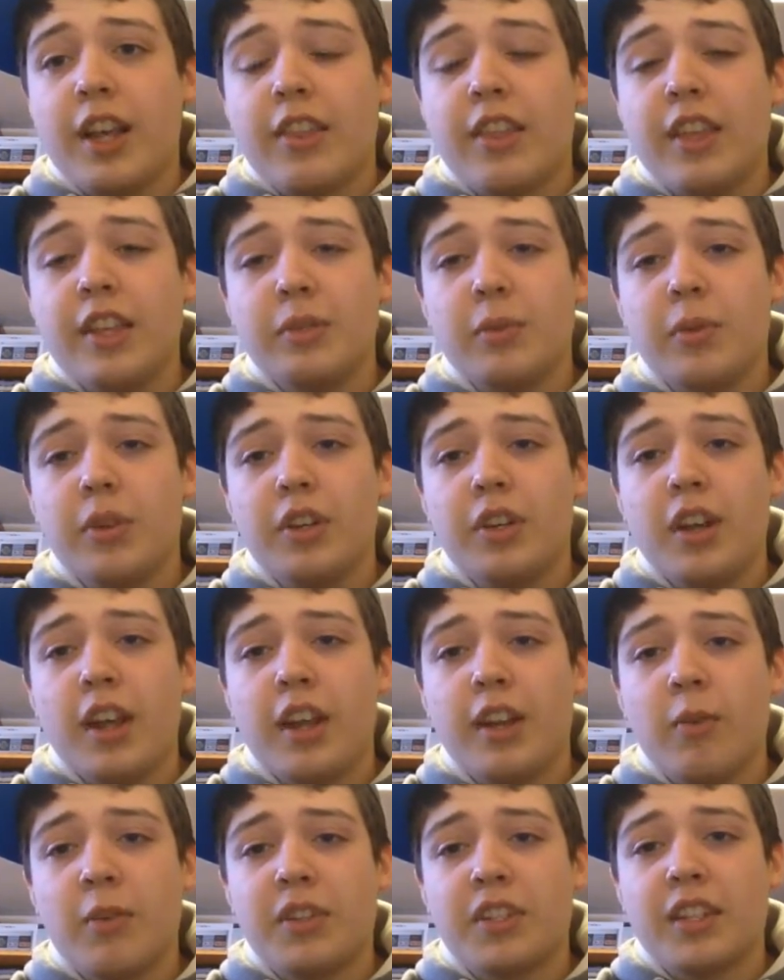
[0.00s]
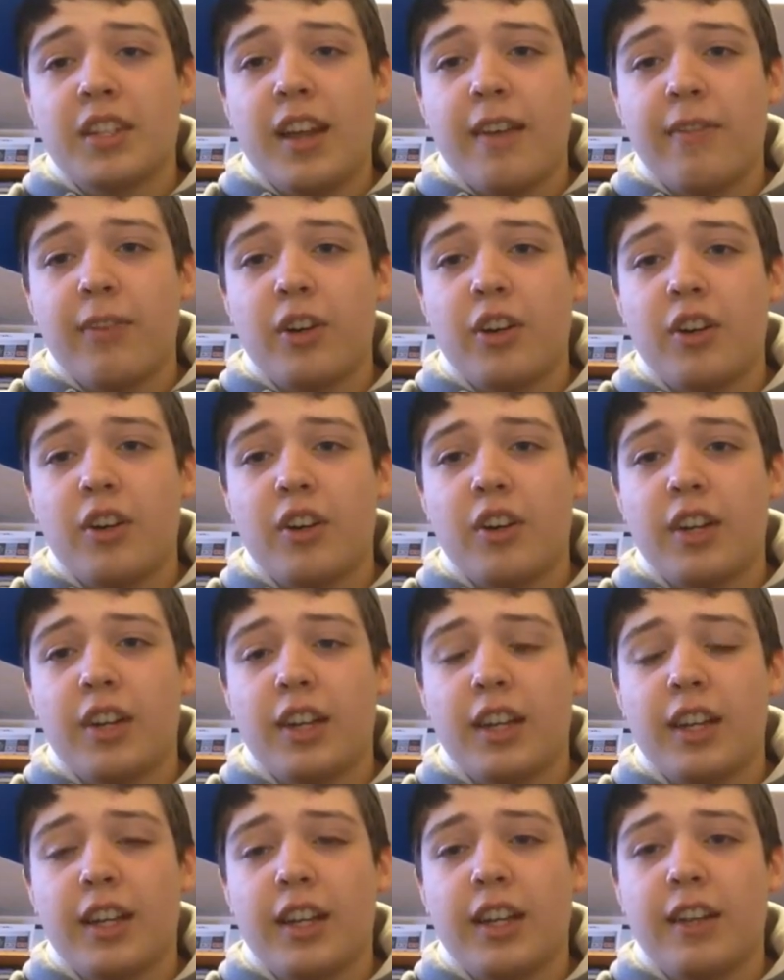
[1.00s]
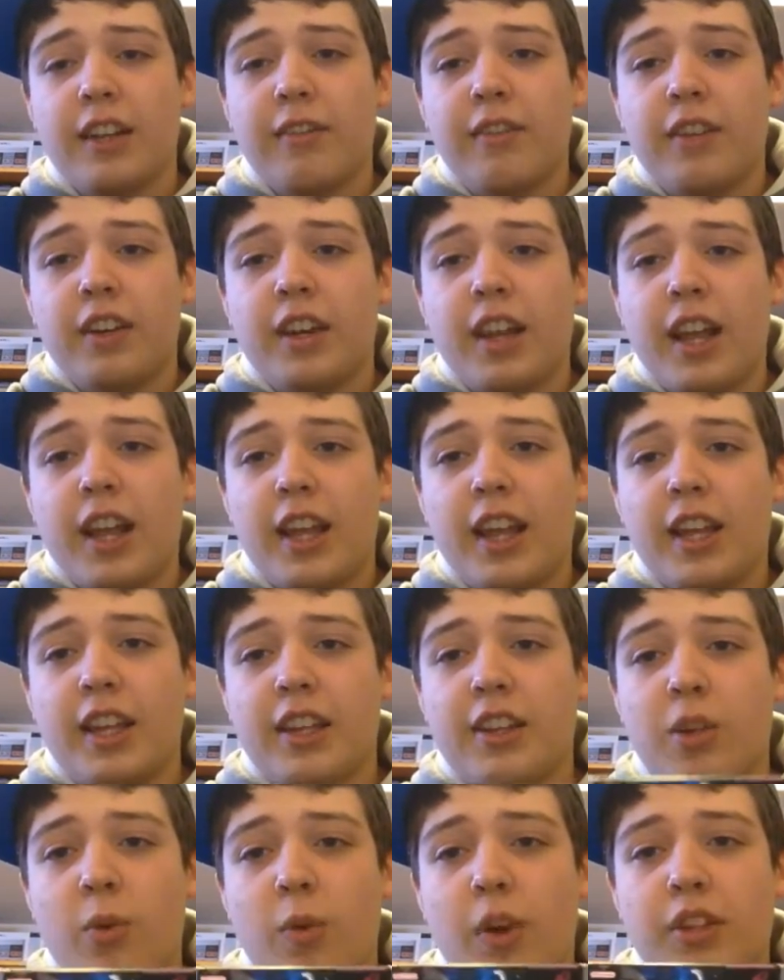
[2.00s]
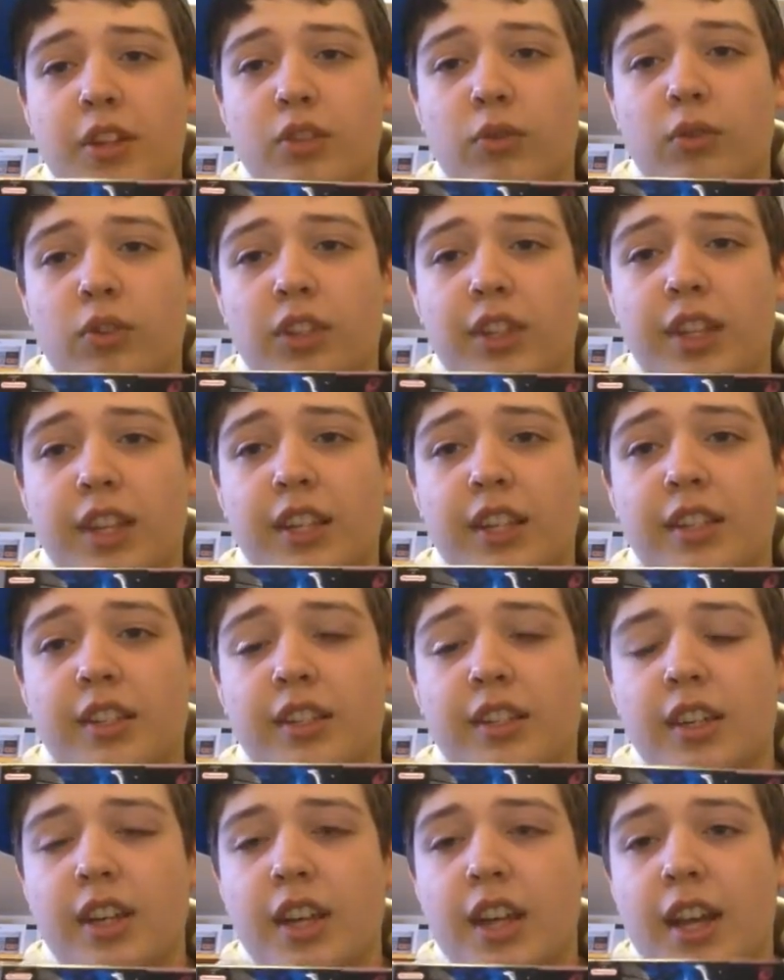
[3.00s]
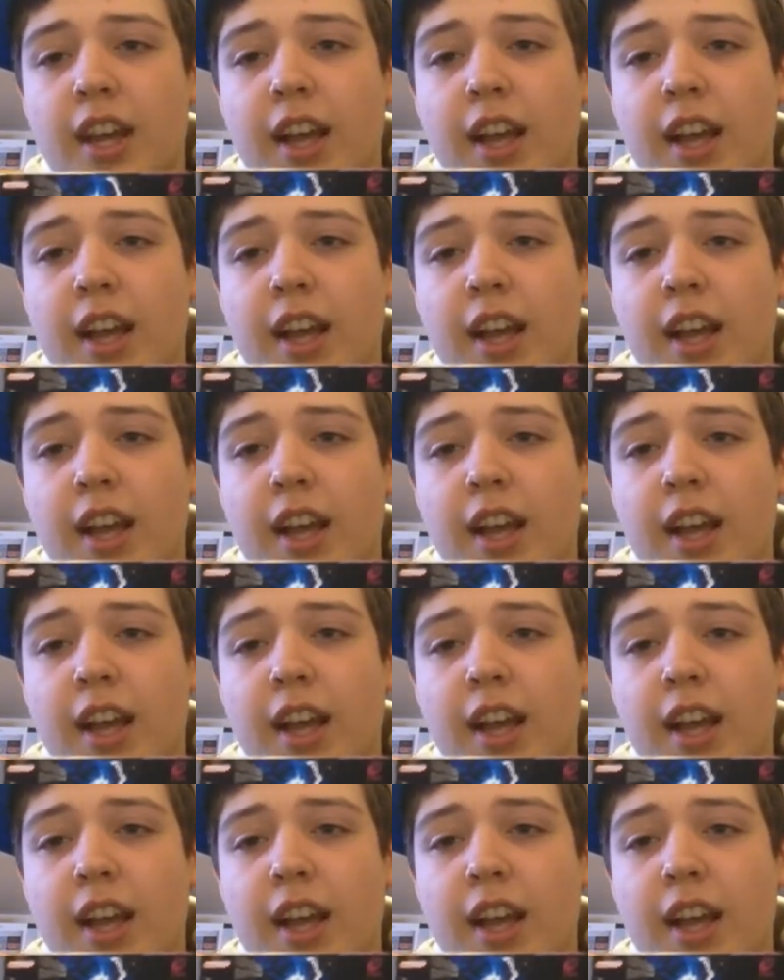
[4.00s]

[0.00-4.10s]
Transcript: This one was never given a US release.